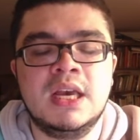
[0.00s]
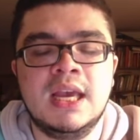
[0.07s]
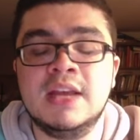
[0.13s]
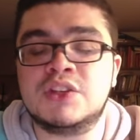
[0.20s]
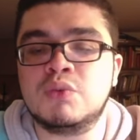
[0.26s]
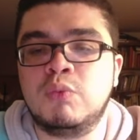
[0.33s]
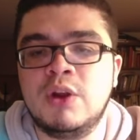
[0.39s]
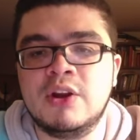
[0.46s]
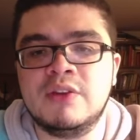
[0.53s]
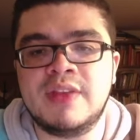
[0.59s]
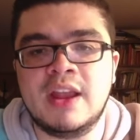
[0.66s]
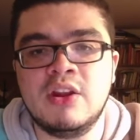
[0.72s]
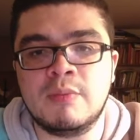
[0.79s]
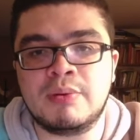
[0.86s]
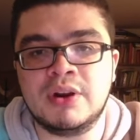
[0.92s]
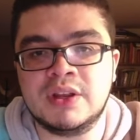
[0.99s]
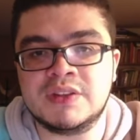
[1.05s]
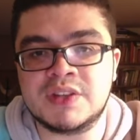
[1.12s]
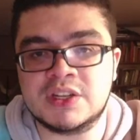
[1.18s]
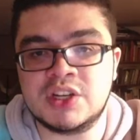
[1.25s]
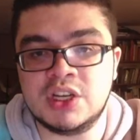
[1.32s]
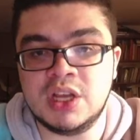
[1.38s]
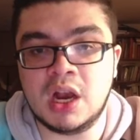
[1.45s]
it's weird that you're putting
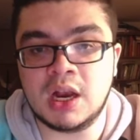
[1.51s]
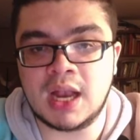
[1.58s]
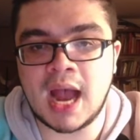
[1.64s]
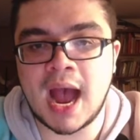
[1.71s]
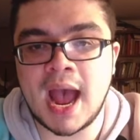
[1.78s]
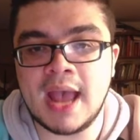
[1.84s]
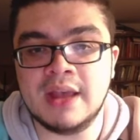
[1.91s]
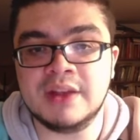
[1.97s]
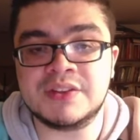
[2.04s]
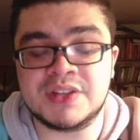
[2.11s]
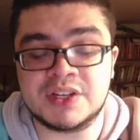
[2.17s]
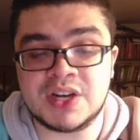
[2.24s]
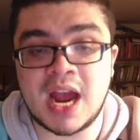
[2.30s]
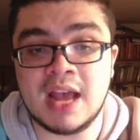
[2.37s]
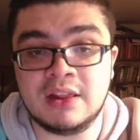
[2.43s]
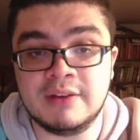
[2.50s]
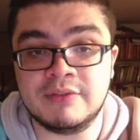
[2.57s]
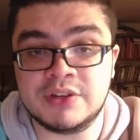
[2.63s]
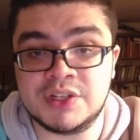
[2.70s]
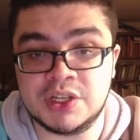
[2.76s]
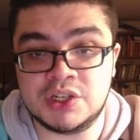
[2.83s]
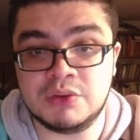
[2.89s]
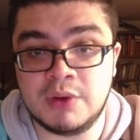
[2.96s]
such a young guy in such high leverage
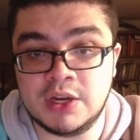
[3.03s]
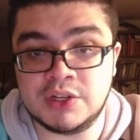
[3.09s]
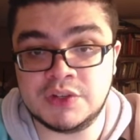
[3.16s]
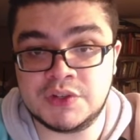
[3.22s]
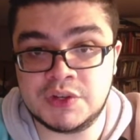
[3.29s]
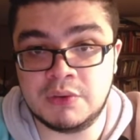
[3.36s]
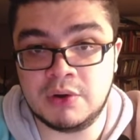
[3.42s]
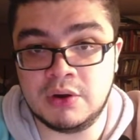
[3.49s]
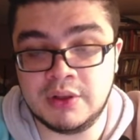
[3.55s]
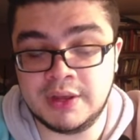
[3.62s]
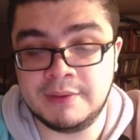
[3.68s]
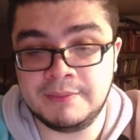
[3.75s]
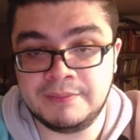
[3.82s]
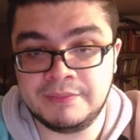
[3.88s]
situations so early.